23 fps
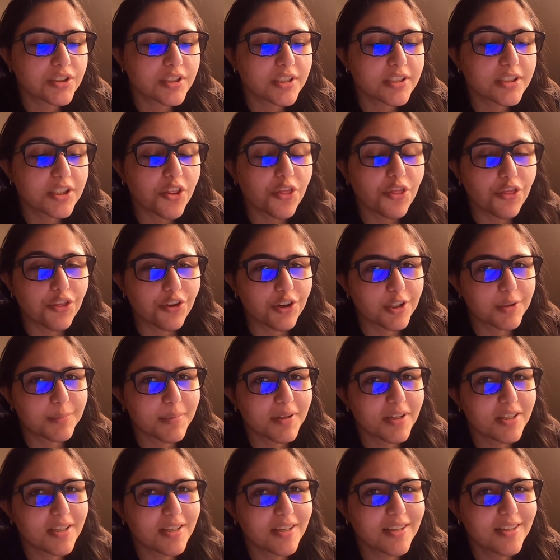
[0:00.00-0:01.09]
the 3rd
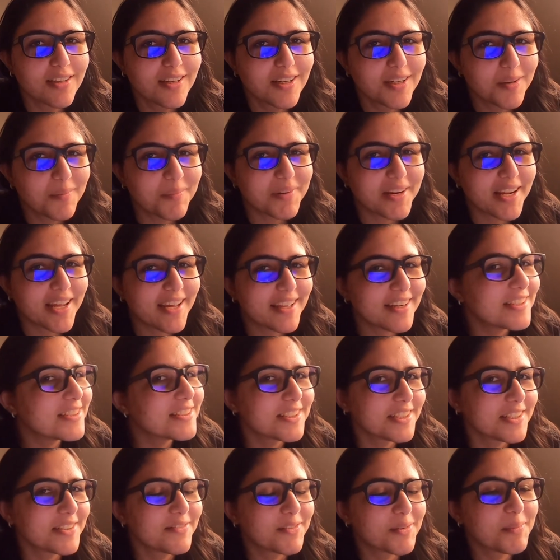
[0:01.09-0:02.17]
book, but I hadn't
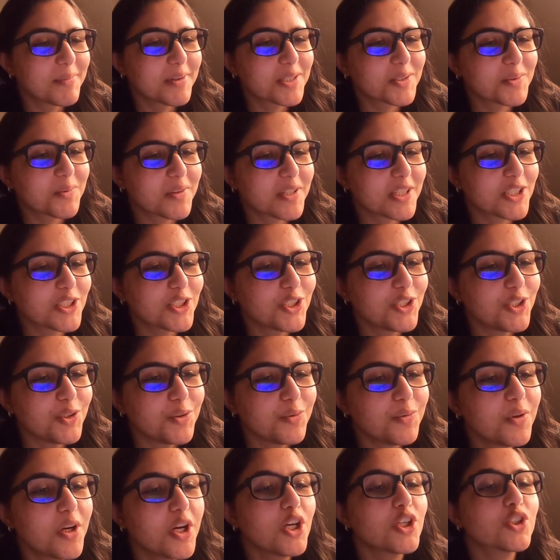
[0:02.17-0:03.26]
done it for books 1 and
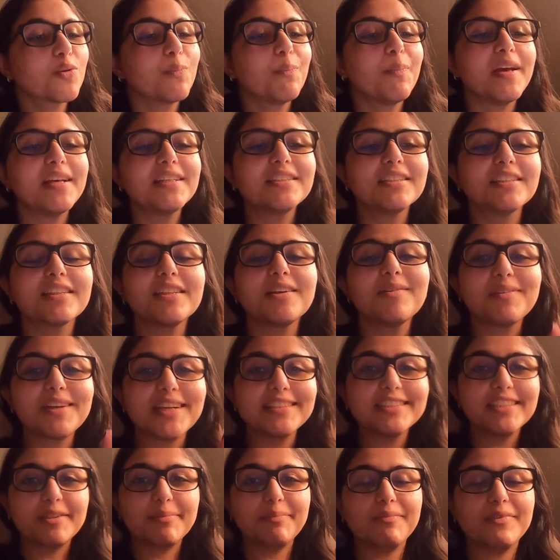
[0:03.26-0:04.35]
2. So basically what I
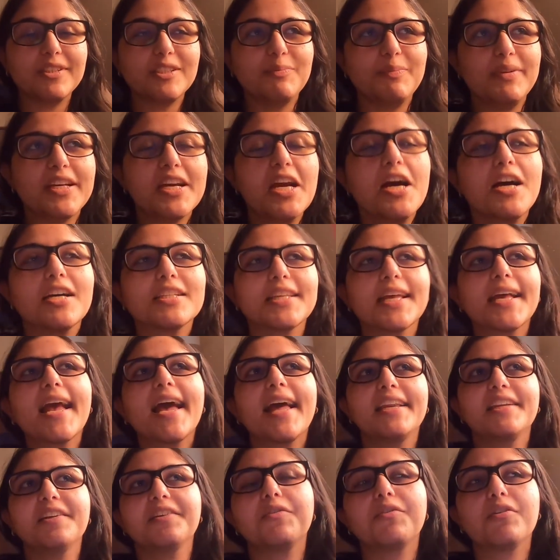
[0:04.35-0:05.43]
did is, because I
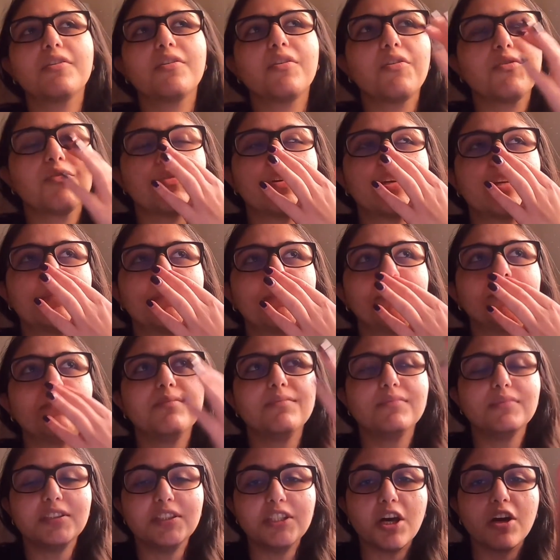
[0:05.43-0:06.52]
had it already
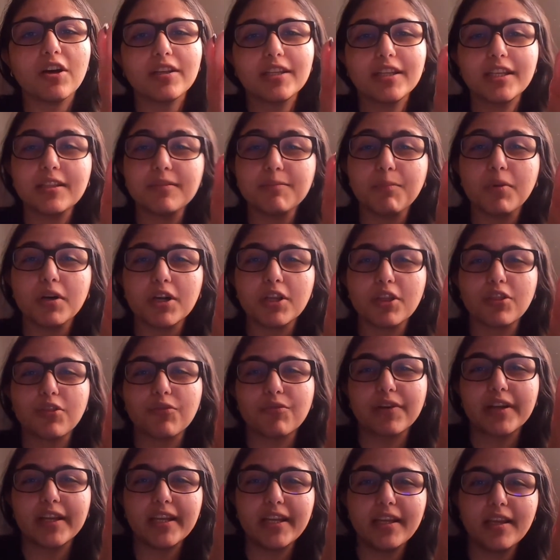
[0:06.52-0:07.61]
done in book
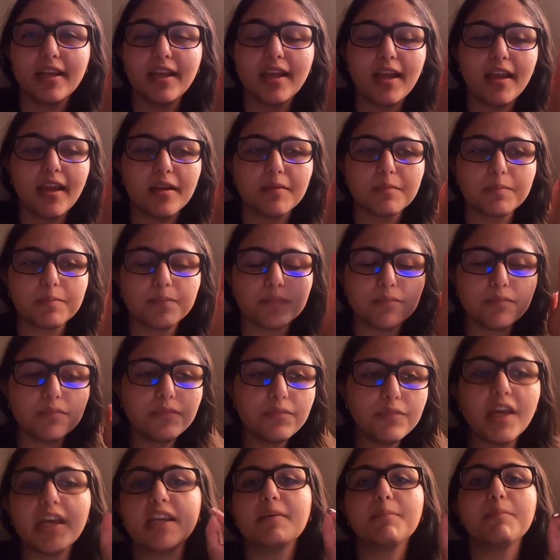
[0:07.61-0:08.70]
3,
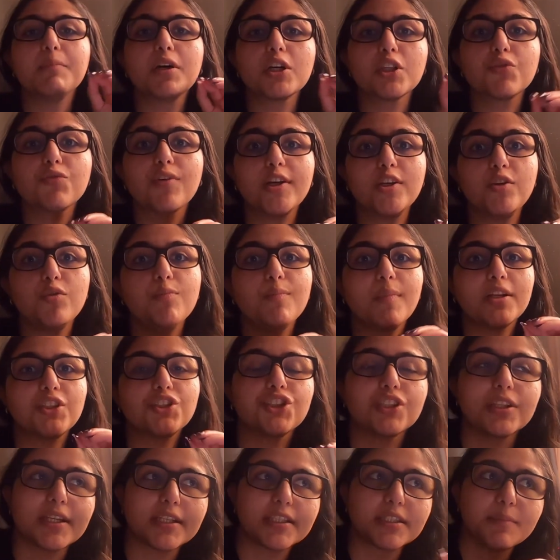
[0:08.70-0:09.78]
and in book 3 I do
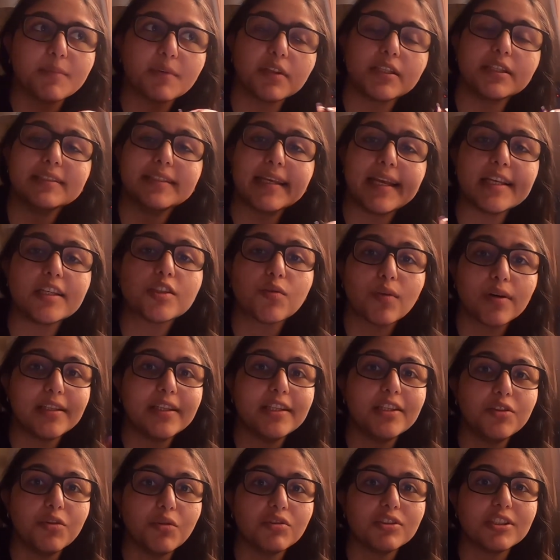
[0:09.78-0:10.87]
mention like some of the days, so I
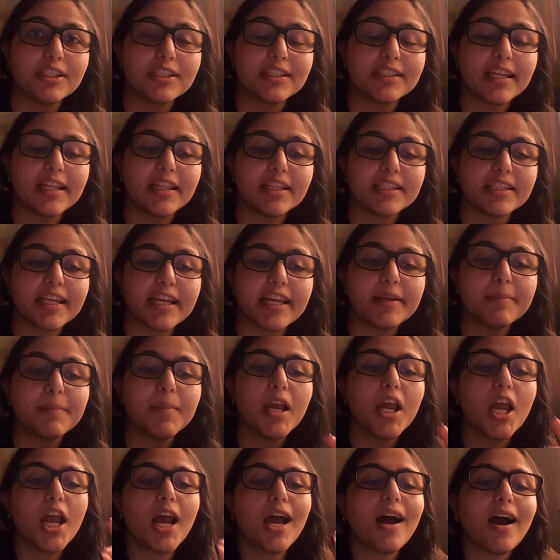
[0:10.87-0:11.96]
need those to stay the same.
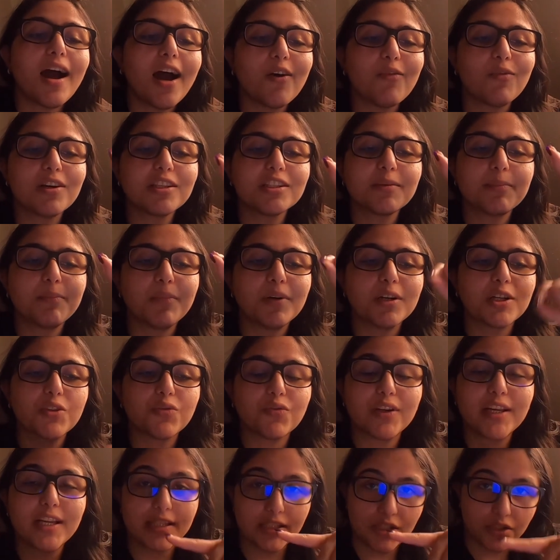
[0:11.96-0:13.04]
I went into book
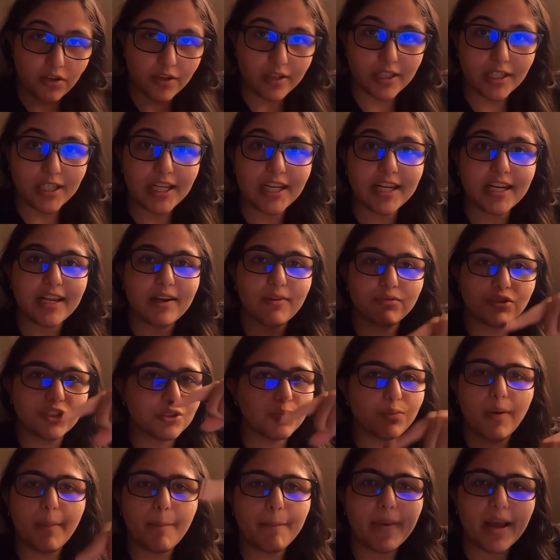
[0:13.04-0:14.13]
3 and I started it and I
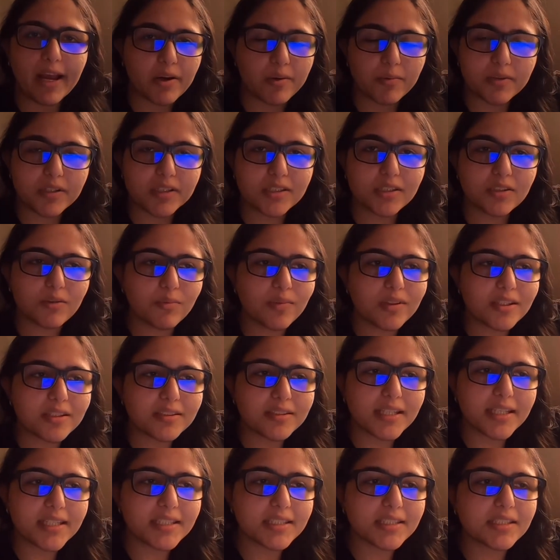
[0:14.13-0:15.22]
just went backwards with the
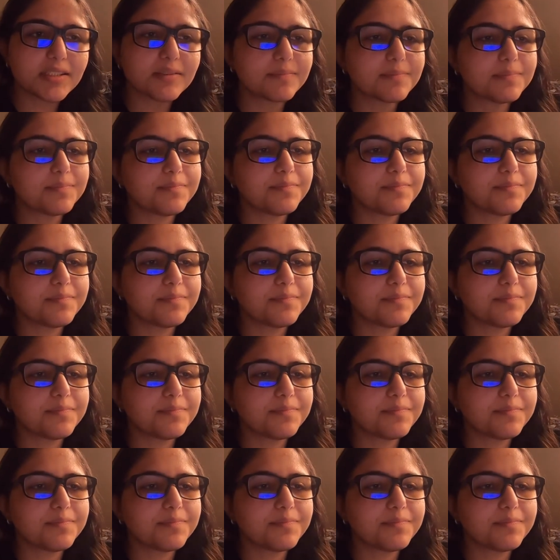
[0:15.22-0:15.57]
dates,